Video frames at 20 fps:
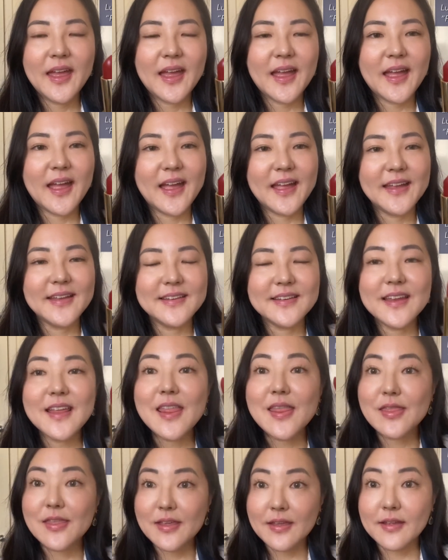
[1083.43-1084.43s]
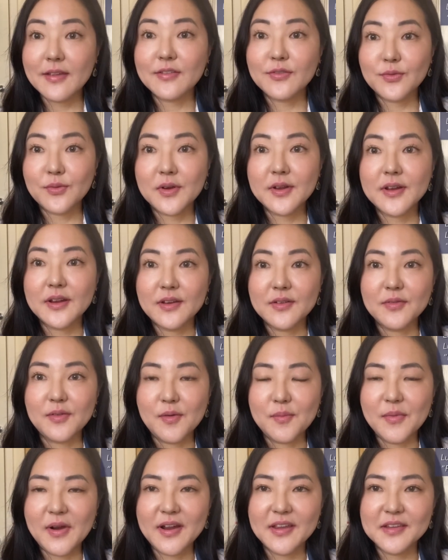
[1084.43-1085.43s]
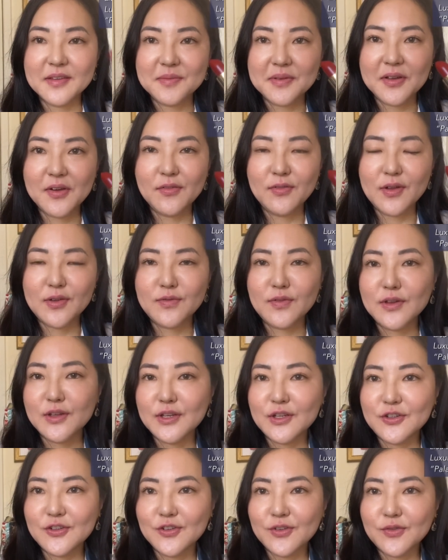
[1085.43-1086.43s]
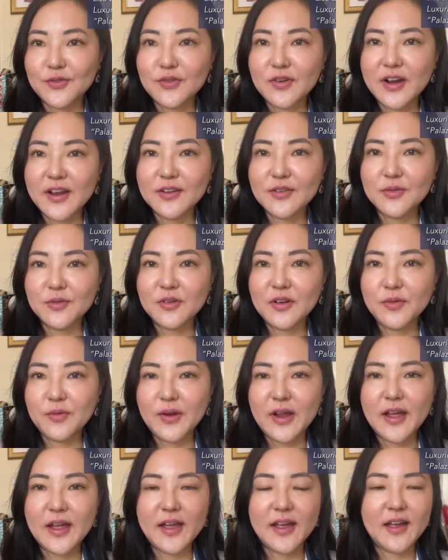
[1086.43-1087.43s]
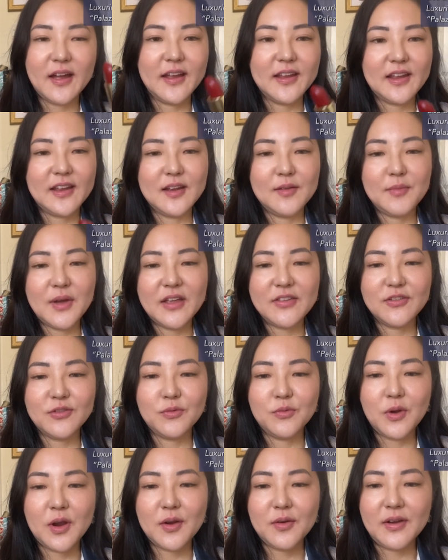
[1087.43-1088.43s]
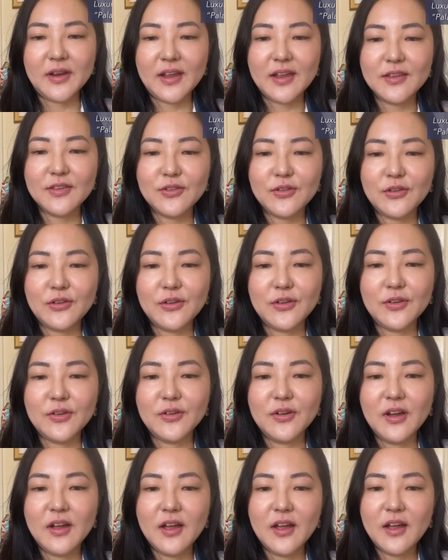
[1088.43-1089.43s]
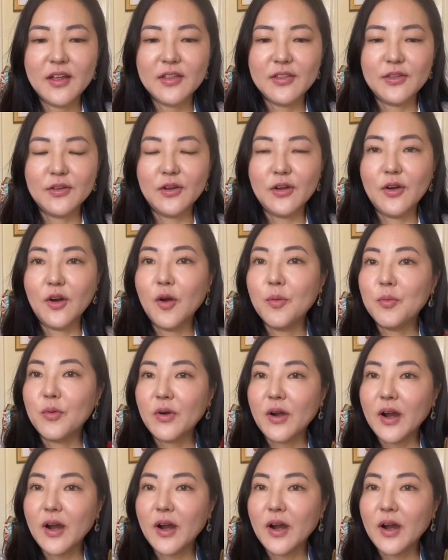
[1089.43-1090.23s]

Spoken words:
And this really reminds me of a Venetian red where I can imagine wearing it to the opera